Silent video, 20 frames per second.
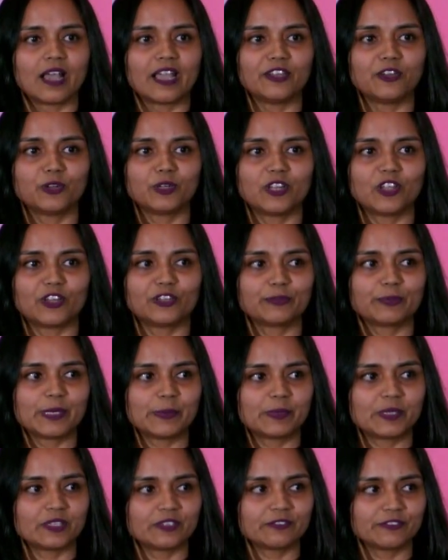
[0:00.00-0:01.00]
know a lot of
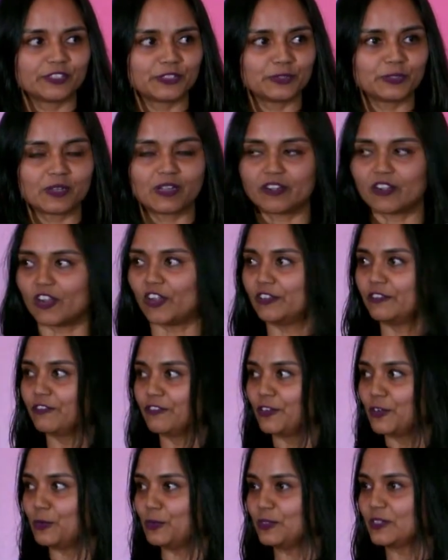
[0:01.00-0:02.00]
people of you are on
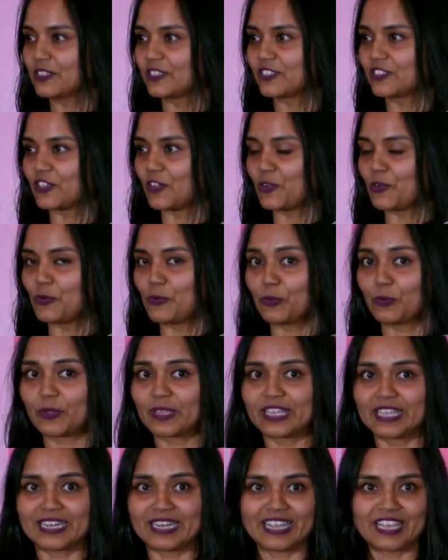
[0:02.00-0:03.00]
phones, so
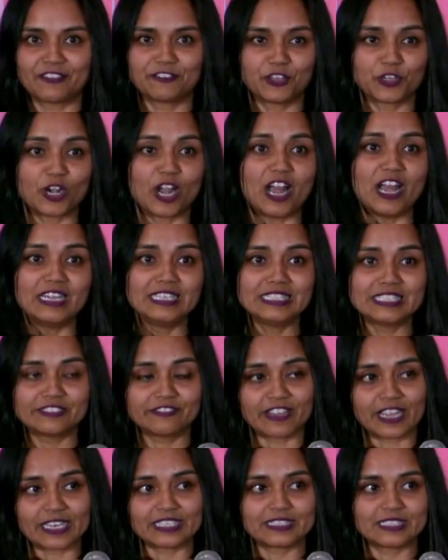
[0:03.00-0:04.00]
can I have your
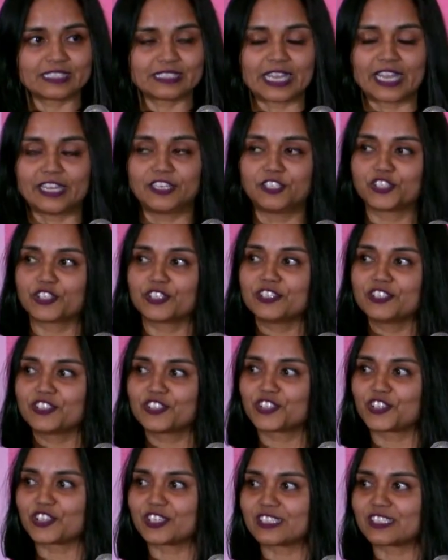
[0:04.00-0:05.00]
undivided attention
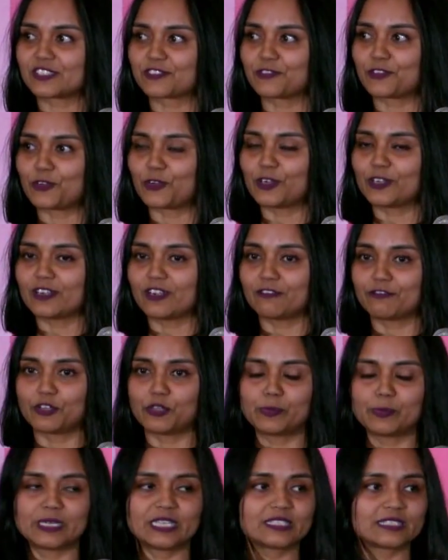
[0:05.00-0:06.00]
just for a
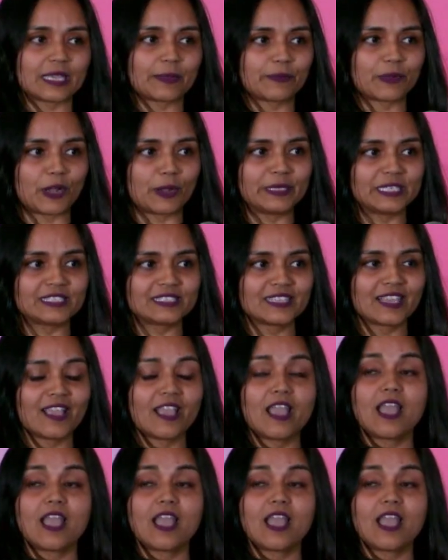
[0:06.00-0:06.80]
few minutes? I promise.